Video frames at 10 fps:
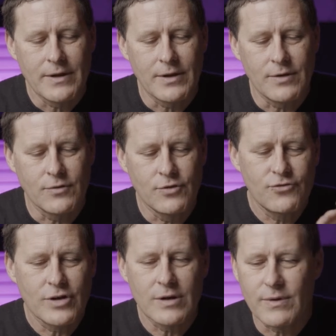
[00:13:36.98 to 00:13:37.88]
you
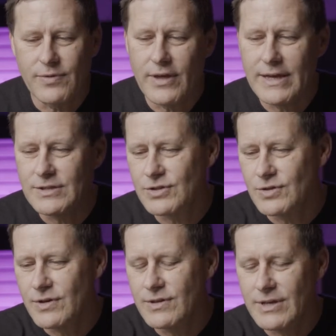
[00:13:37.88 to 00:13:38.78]
struggle with this, and
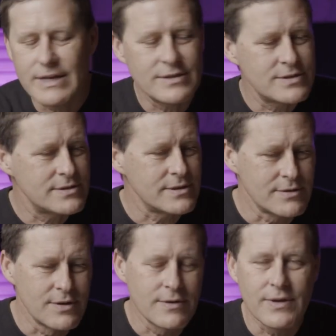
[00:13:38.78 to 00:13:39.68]
you're
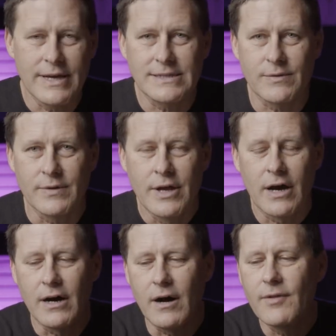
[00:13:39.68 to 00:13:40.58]
this, and
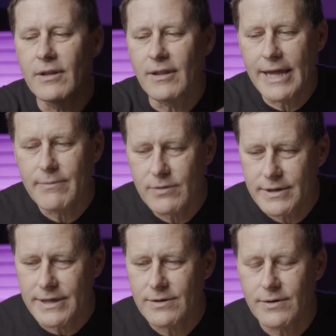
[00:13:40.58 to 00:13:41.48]
all the
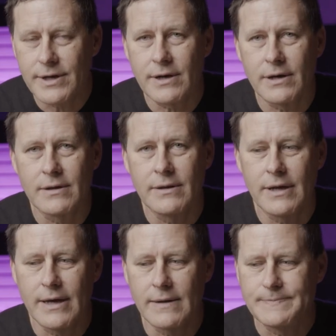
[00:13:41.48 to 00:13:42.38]
labeling going
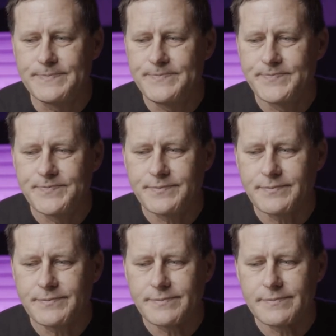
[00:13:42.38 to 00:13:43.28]
on.
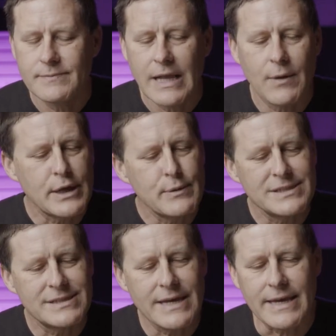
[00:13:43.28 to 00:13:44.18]
I would
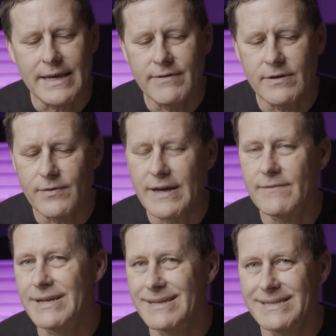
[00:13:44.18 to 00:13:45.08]
even say, even if we
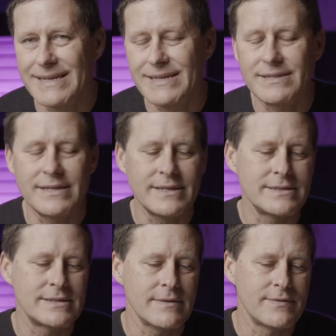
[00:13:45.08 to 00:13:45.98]
have the
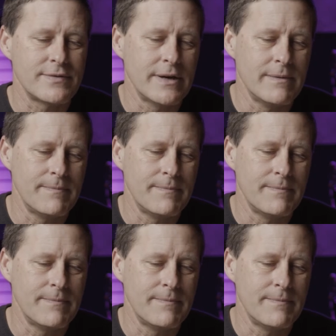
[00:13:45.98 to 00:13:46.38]
identities of